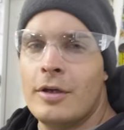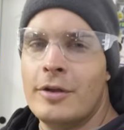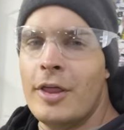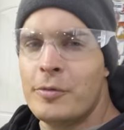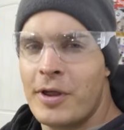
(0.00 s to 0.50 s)

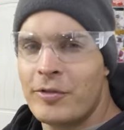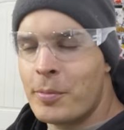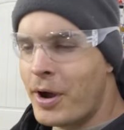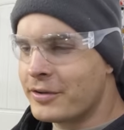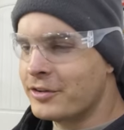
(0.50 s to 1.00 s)
Now that we have the
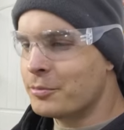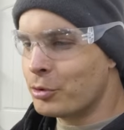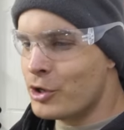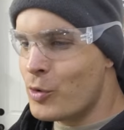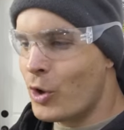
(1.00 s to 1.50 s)
boxes
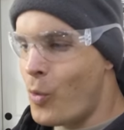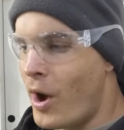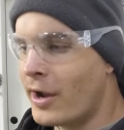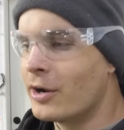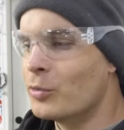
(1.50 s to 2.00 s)
pretty well
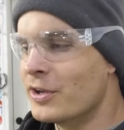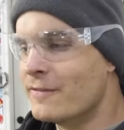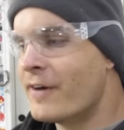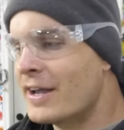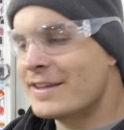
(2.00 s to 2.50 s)
wired, we can
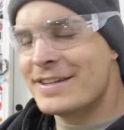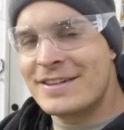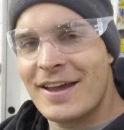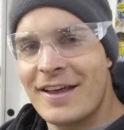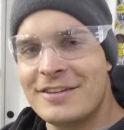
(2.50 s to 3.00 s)
finally
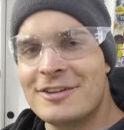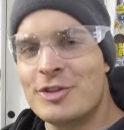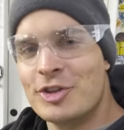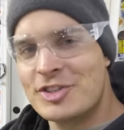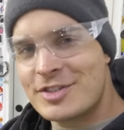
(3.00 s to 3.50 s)

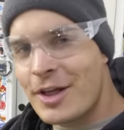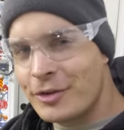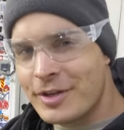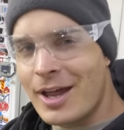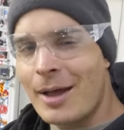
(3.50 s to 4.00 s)
test the cell
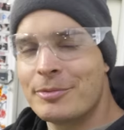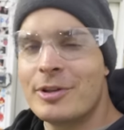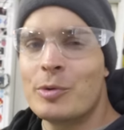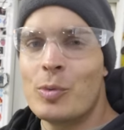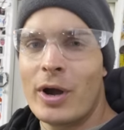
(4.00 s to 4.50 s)
taps
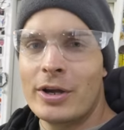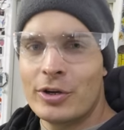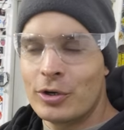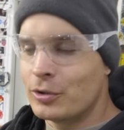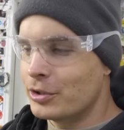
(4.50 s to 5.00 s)
that we
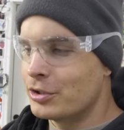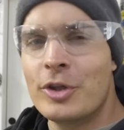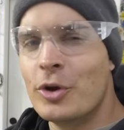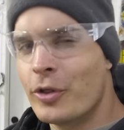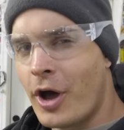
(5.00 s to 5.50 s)
wired earlier.
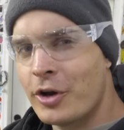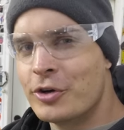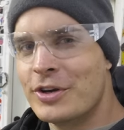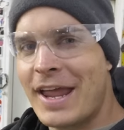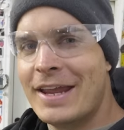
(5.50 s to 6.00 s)
You know, the one
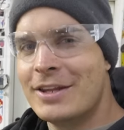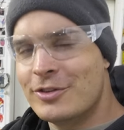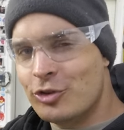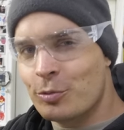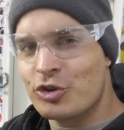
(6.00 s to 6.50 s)
hundred eighty
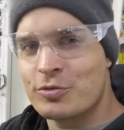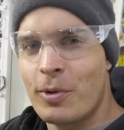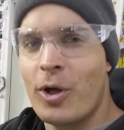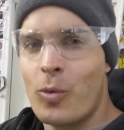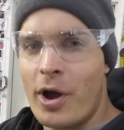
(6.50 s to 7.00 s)
super small